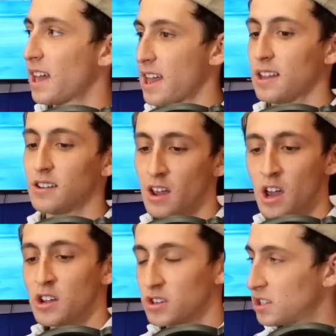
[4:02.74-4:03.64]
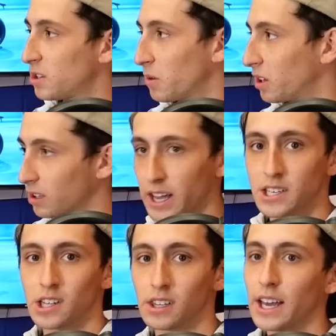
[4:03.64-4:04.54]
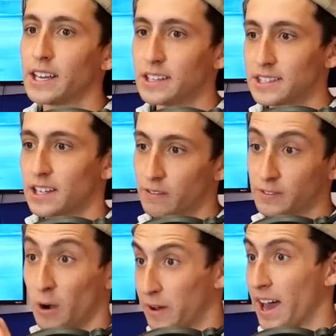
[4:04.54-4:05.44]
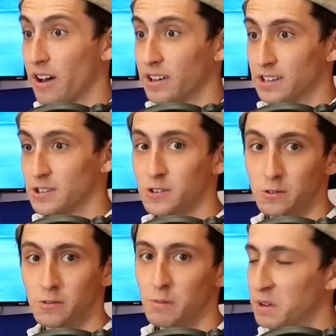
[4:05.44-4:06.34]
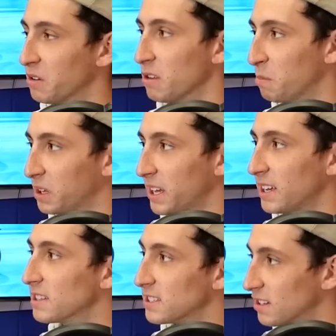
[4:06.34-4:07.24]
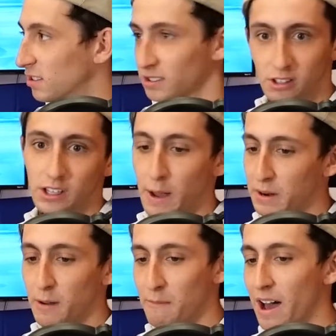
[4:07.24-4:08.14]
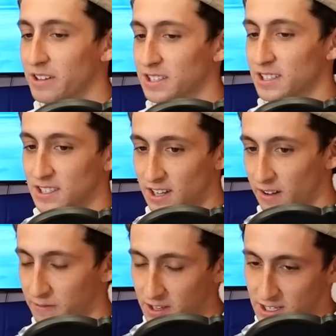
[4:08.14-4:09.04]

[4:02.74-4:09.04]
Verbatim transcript: and just doing light to light instead of going out into the middle of the plains and climbing up mountains and stuff.